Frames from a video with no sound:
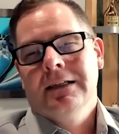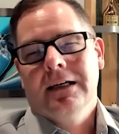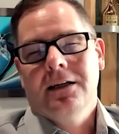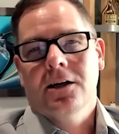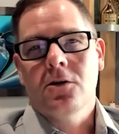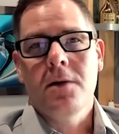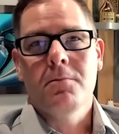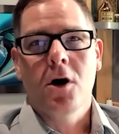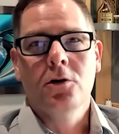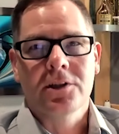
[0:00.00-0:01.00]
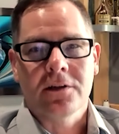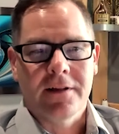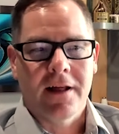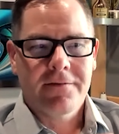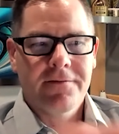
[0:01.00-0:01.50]
I don't know emotionally.
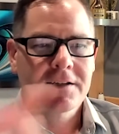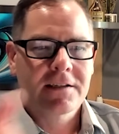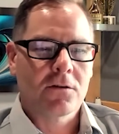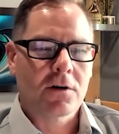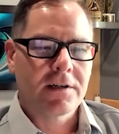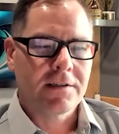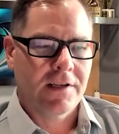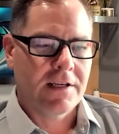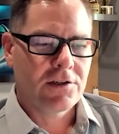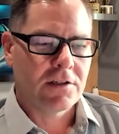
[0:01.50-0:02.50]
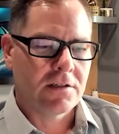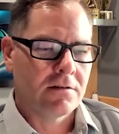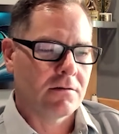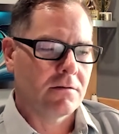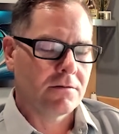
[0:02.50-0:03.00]
That affects an
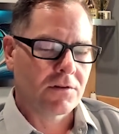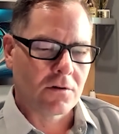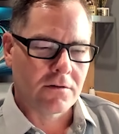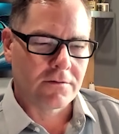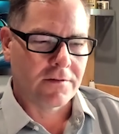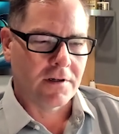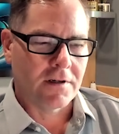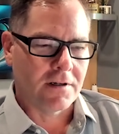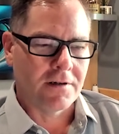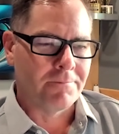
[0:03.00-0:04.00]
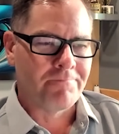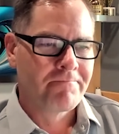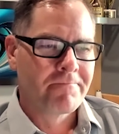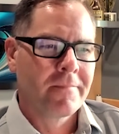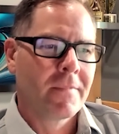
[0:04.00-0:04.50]
organization sort of um,
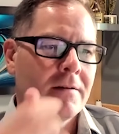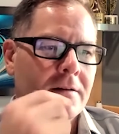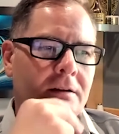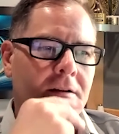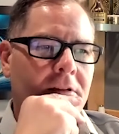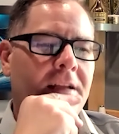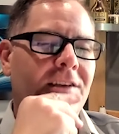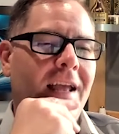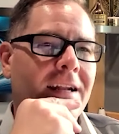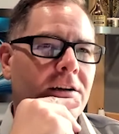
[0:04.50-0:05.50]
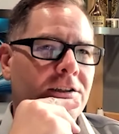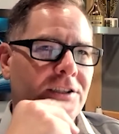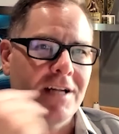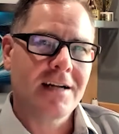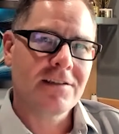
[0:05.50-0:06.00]
its
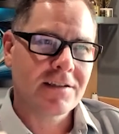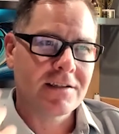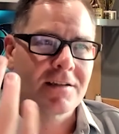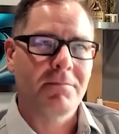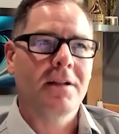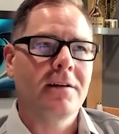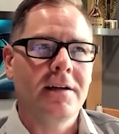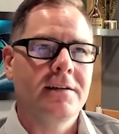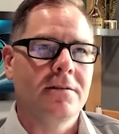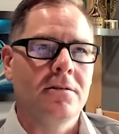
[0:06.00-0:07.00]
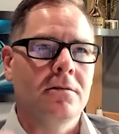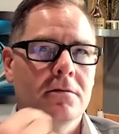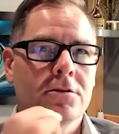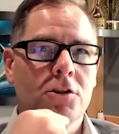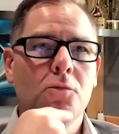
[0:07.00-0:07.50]
energy, not just its ability to
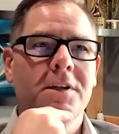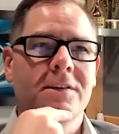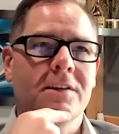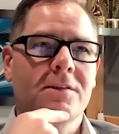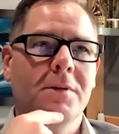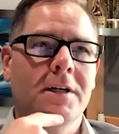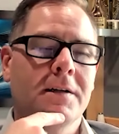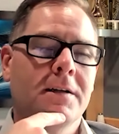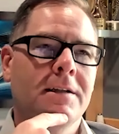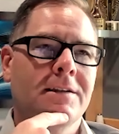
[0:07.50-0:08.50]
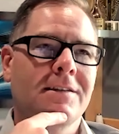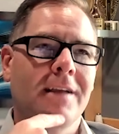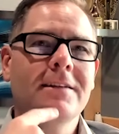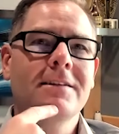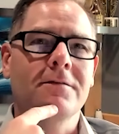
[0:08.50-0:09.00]
do business, but its
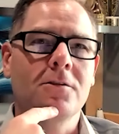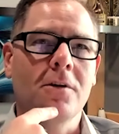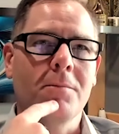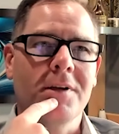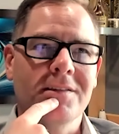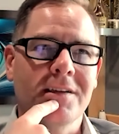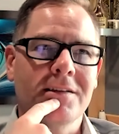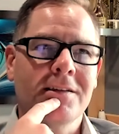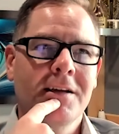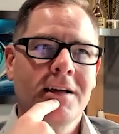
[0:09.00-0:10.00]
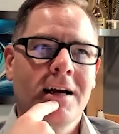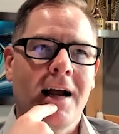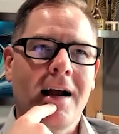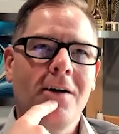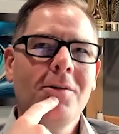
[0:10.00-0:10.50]
sense of doing business.
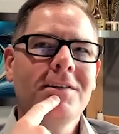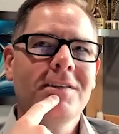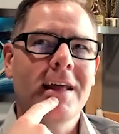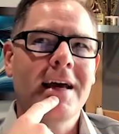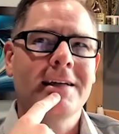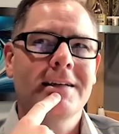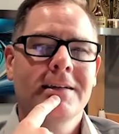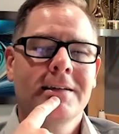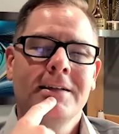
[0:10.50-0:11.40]
How has that?